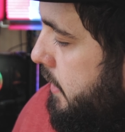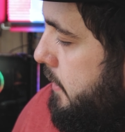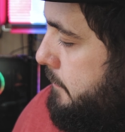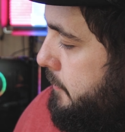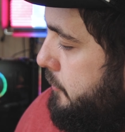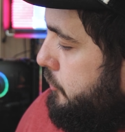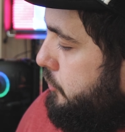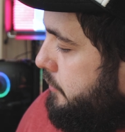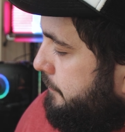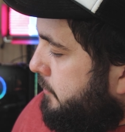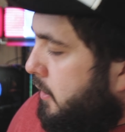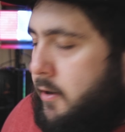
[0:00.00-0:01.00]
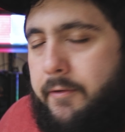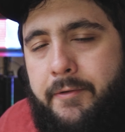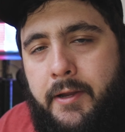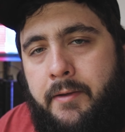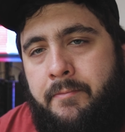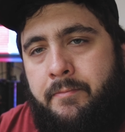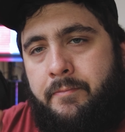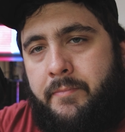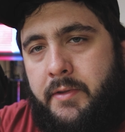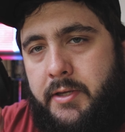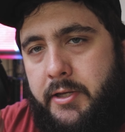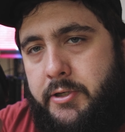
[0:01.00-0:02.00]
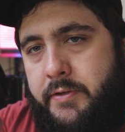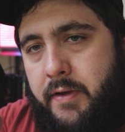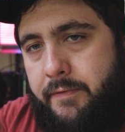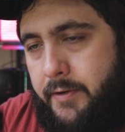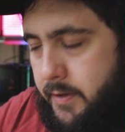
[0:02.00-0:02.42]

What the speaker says: if you're new to photography, get yourself a